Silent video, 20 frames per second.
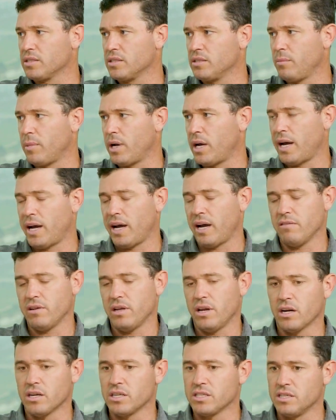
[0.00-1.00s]
And I have a
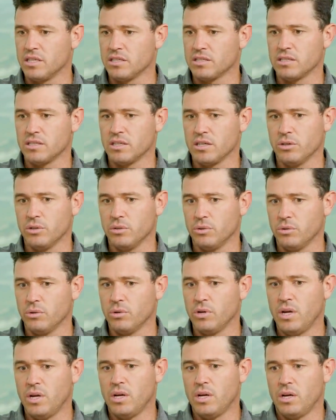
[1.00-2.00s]
younger sister who
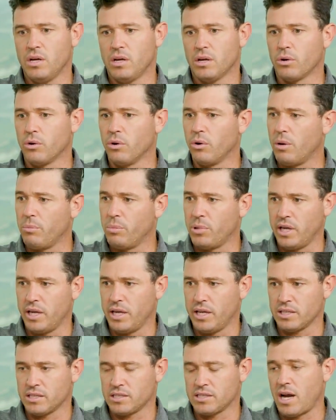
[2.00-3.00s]
grew up
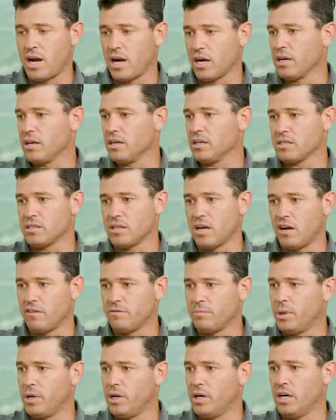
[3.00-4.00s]
playing soccer,
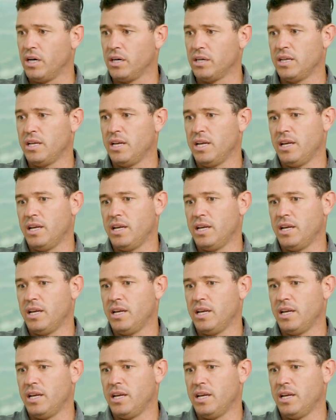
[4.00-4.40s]
softball,